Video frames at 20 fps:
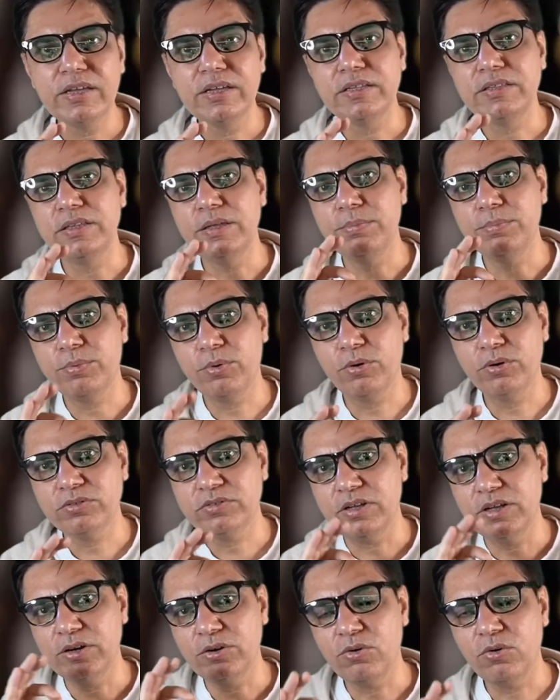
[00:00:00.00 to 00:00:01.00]
the pros
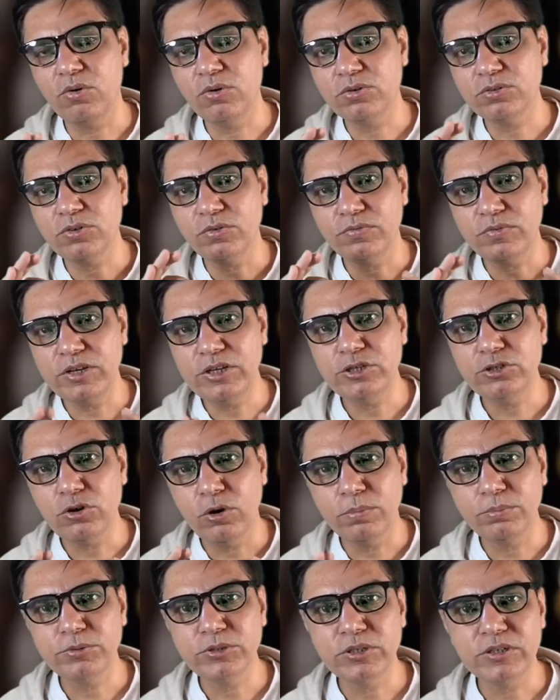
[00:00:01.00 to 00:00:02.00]
and cons of each
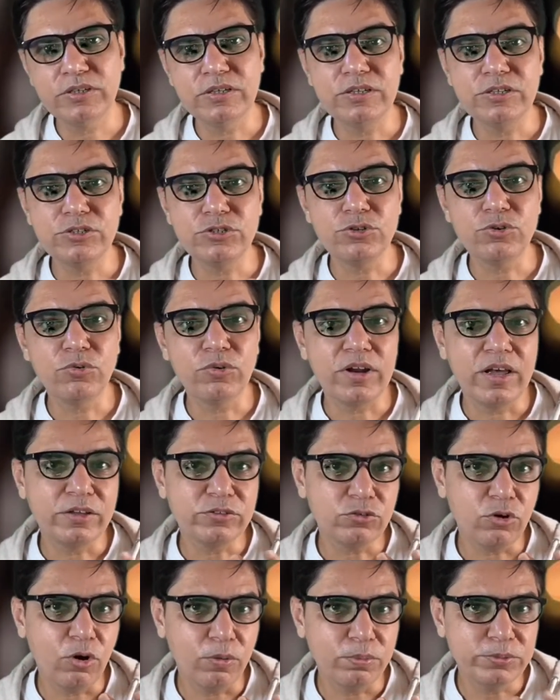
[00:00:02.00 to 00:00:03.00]
option is known as
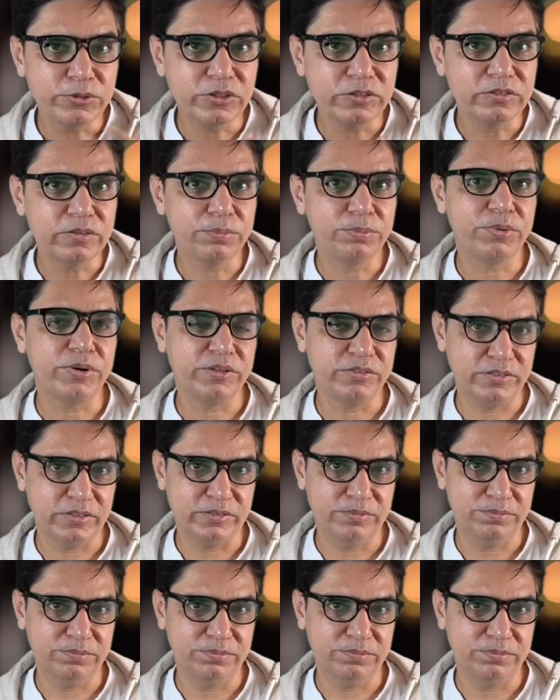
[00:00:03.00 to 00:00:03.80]
options appraisal.